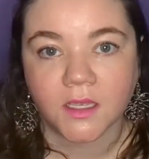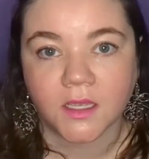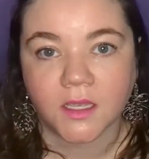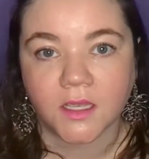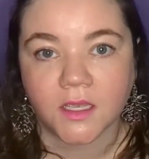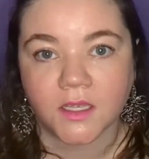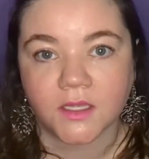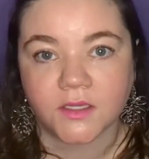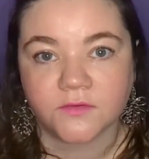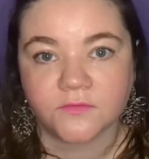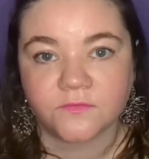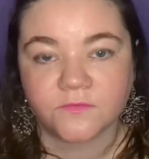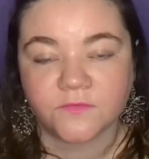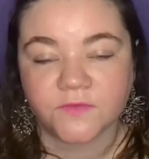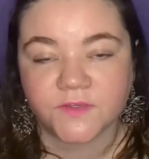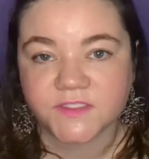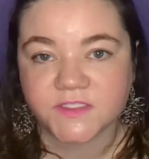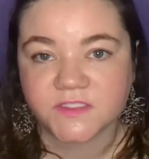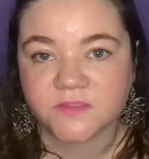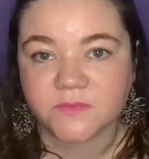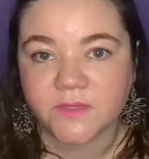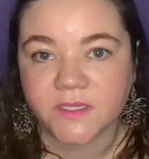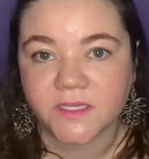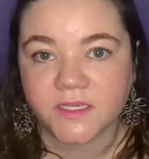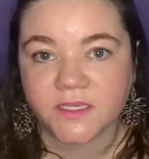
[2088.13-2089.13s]
On
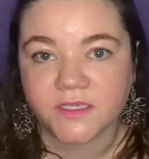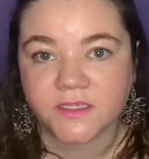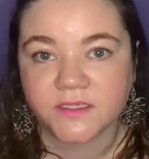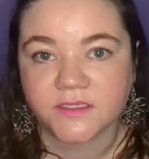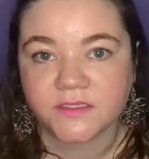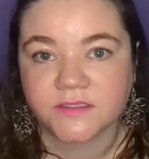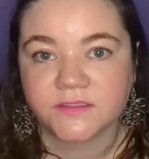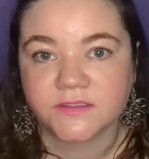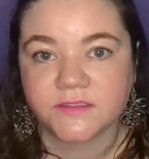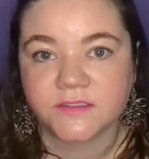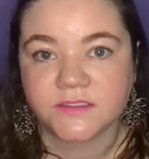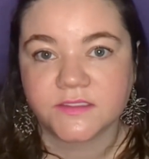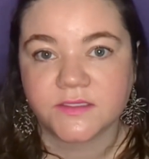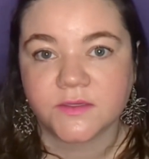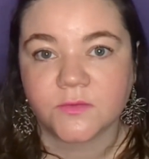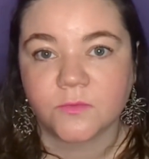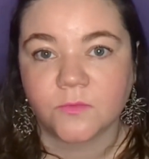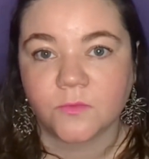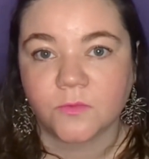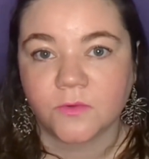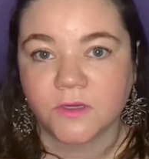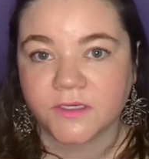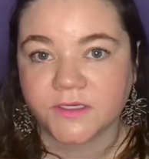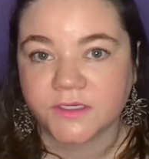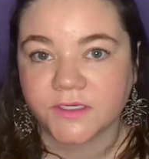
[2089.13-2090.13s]
Vismaya's
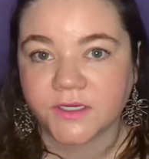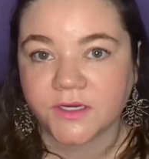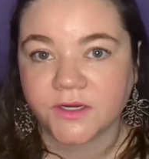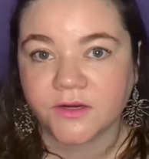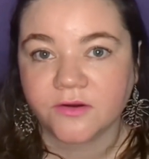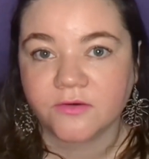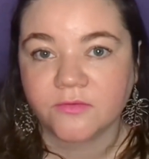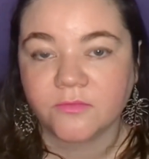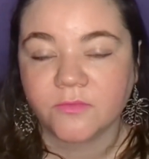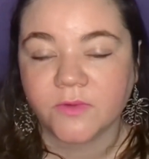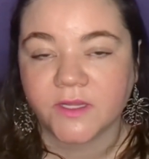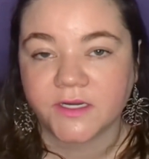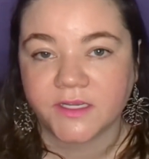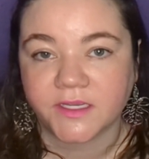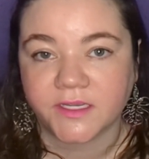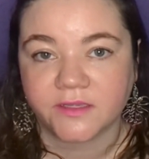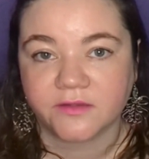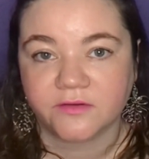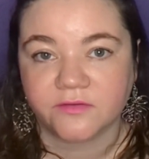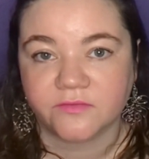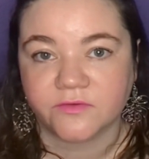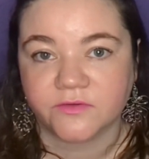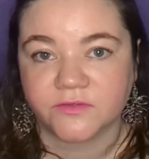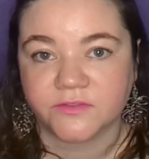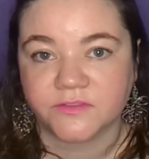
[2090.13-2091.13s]
1-year wedding
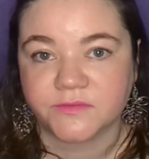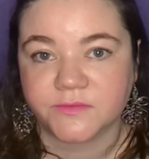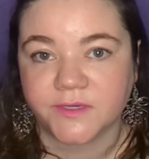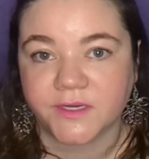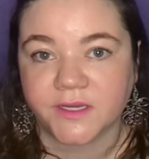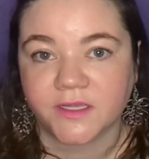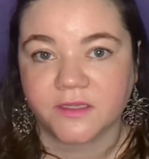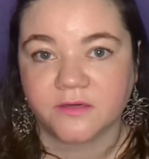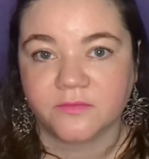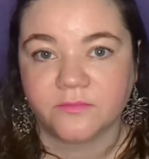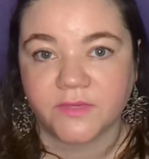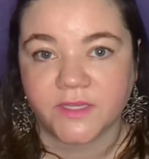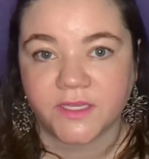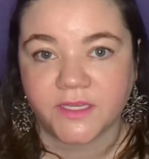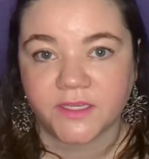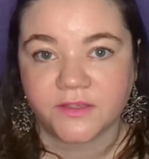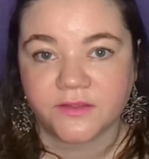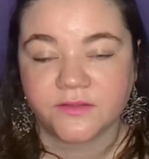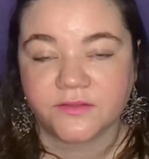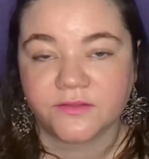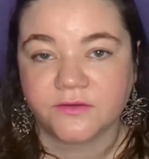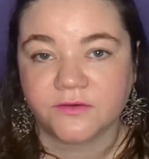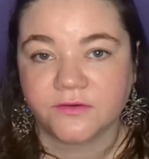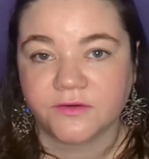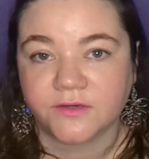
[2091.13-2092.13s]
anniversary on May
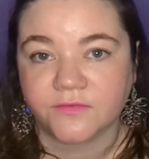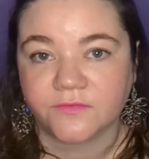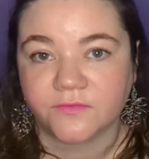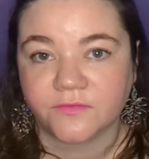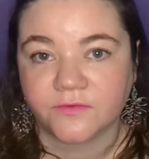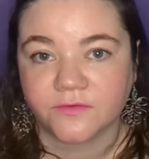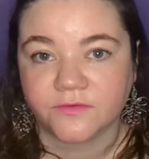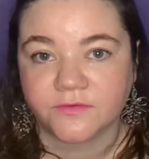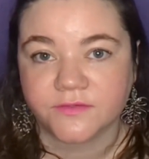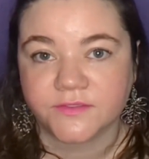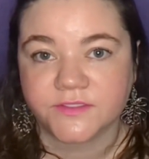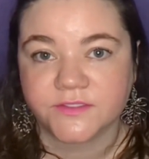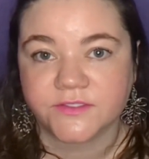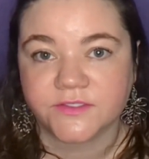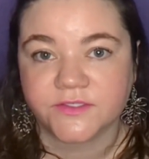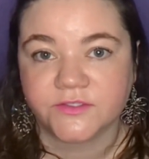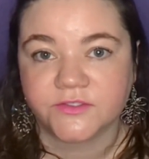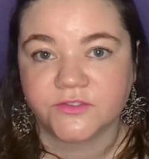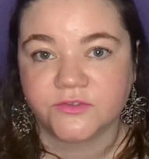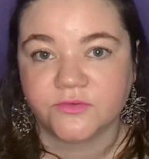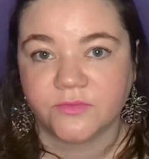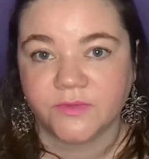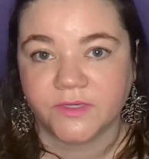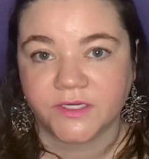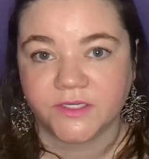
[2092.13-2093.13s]
31st,
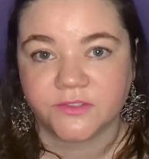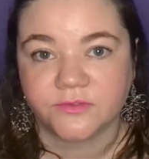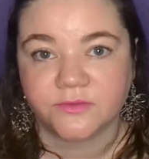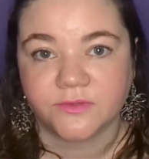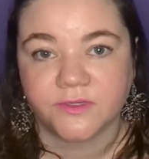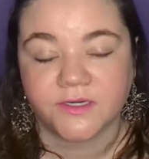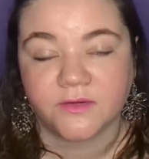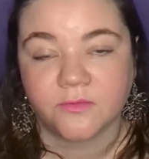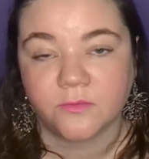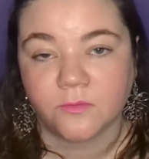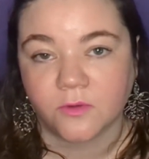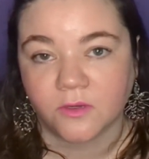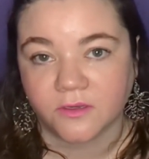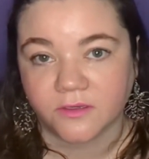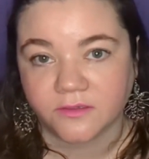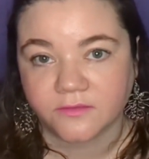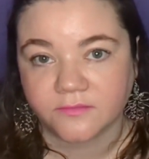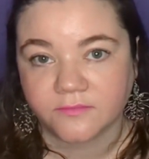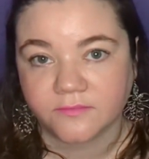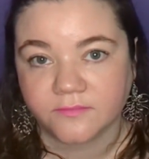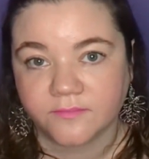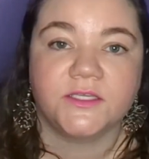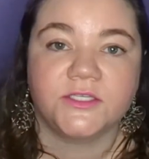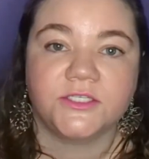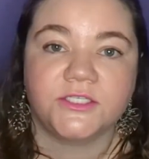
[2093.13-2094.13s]

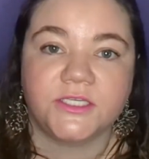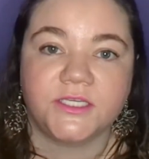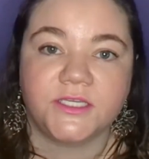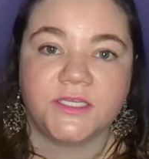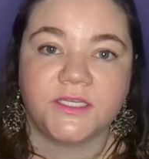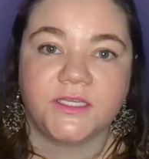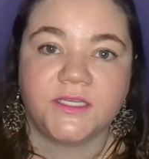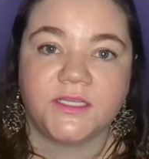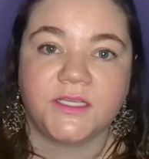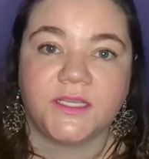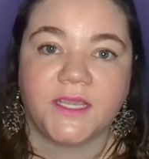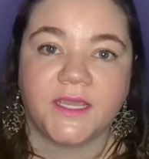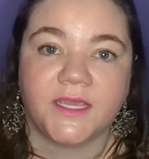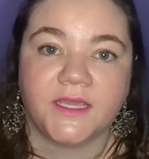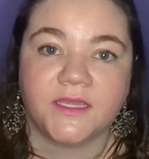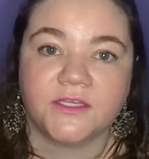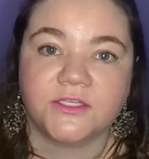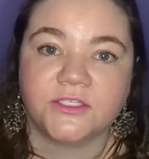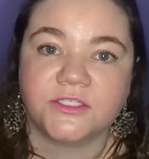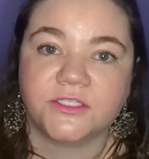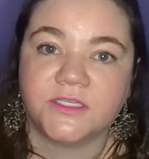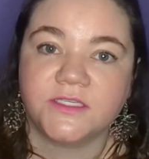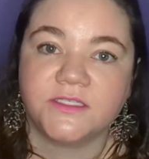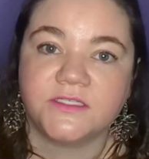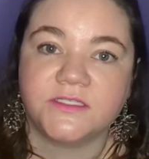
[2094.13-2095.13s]
2021, she
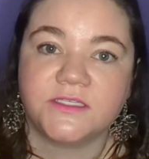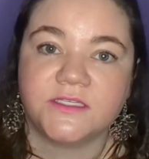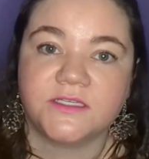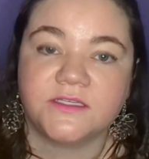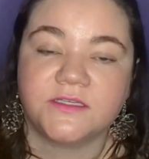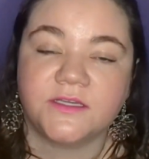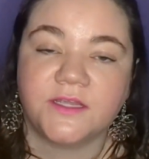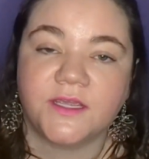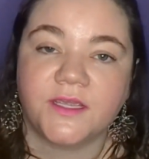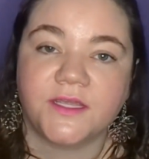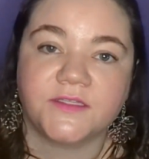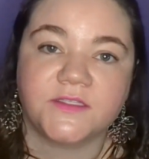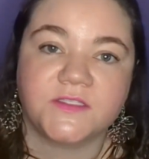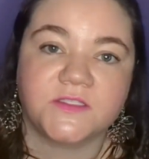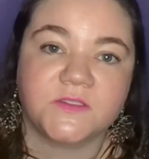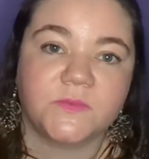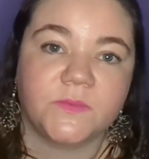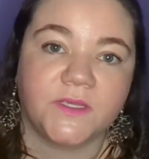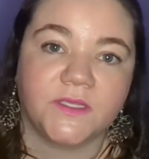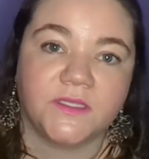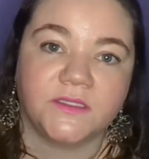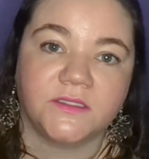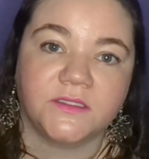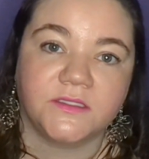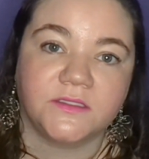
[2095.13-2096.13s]
actually did not
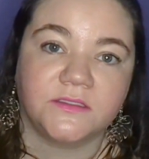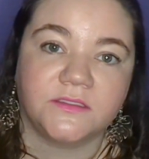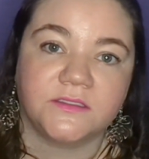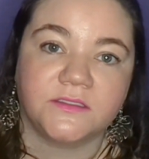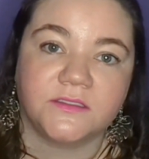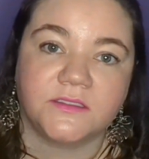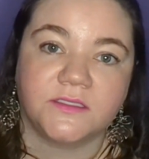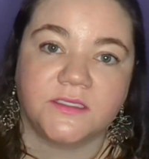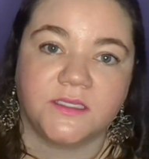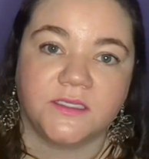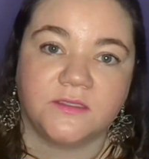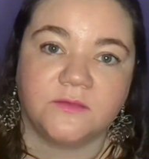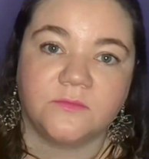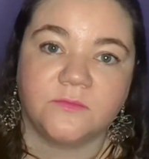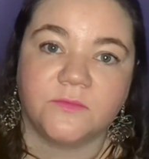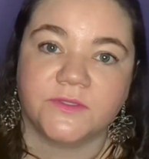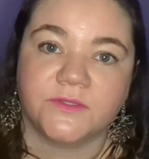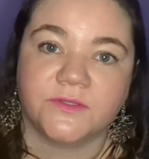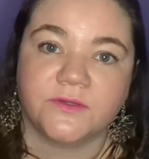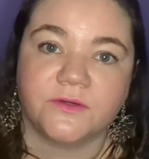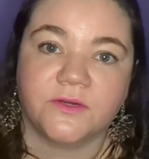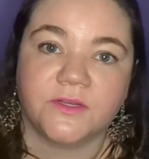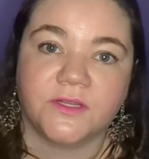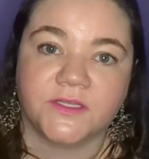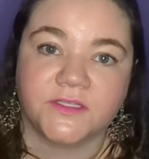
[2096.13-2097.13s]
spend it with
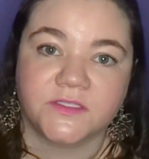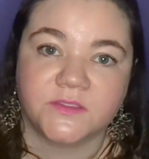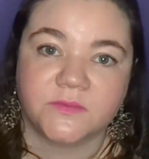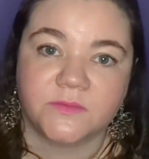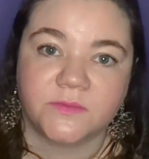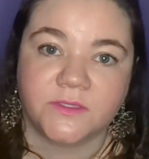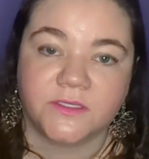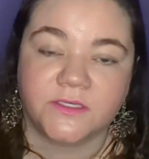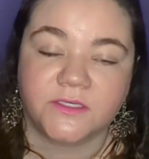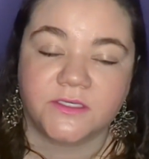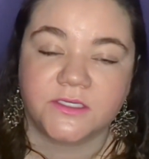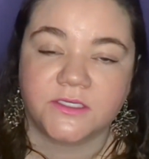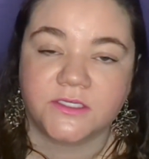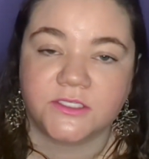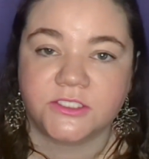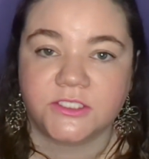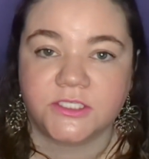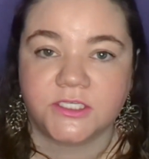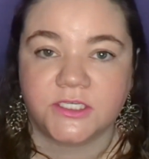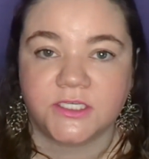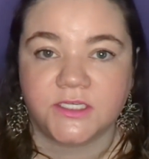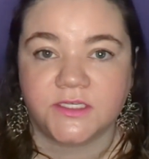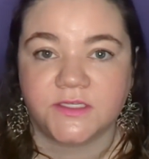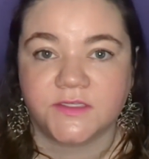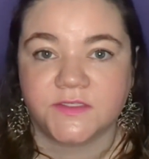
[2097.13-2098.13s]
her husband.
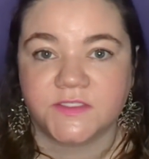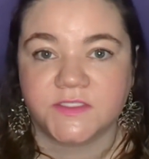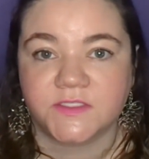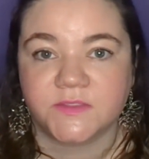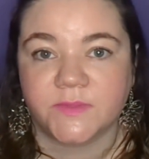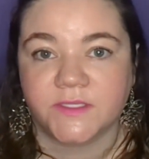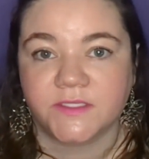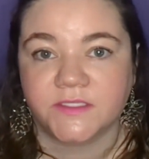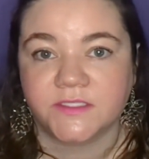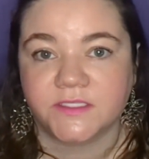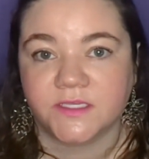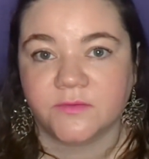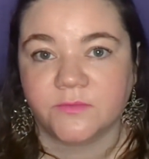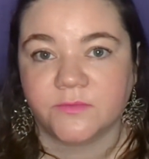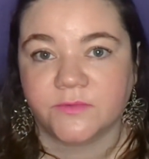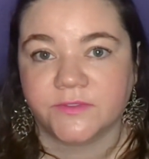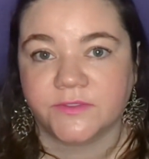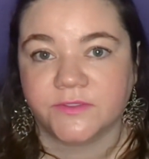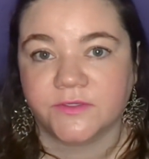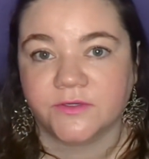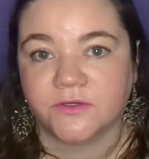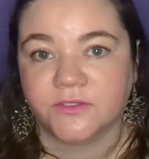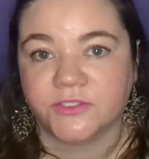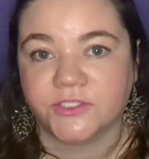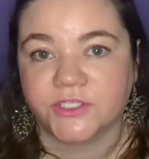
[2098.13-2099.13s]
She spent it with
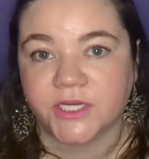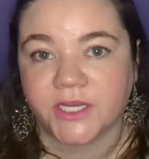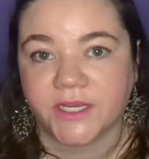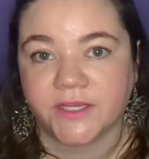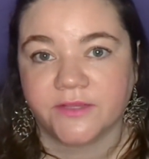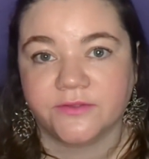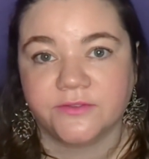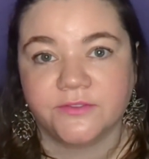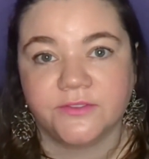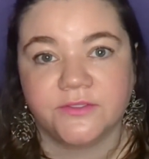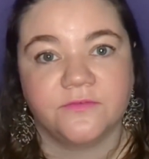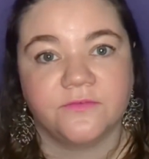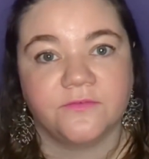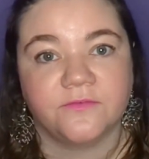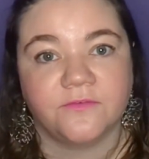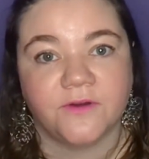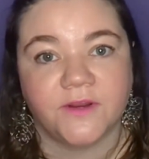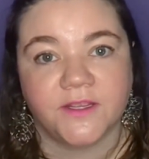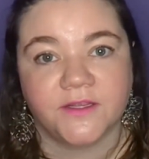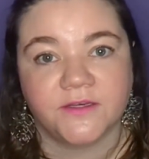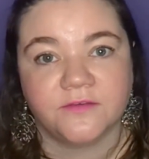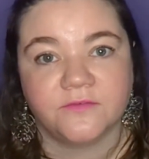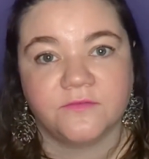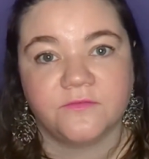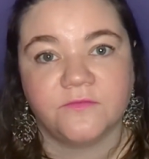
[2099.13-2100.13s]
her childhood
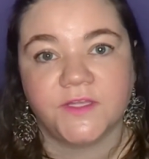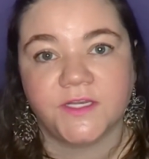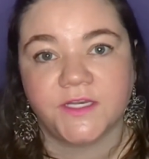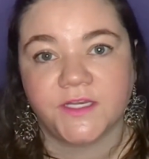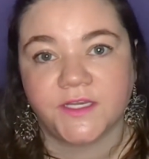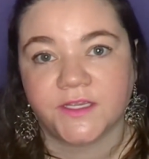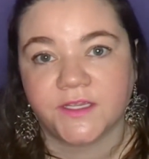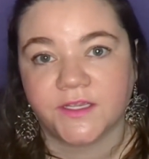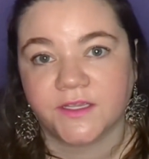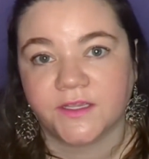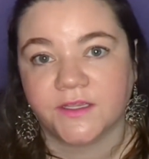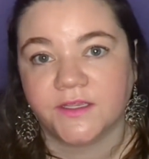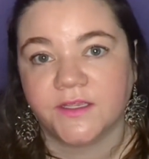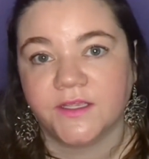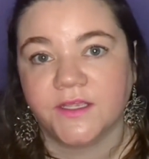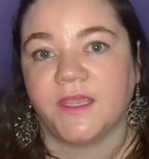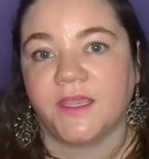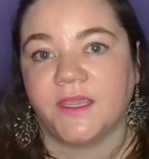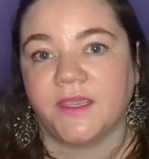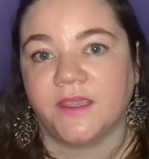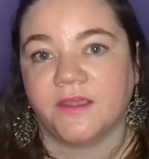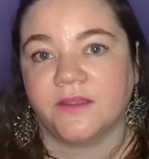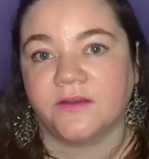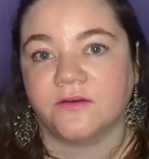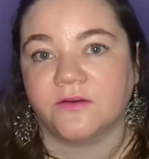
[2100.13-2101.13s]
friend Vidya
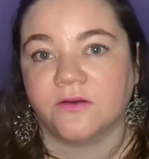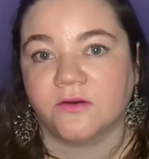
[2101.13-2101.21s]
and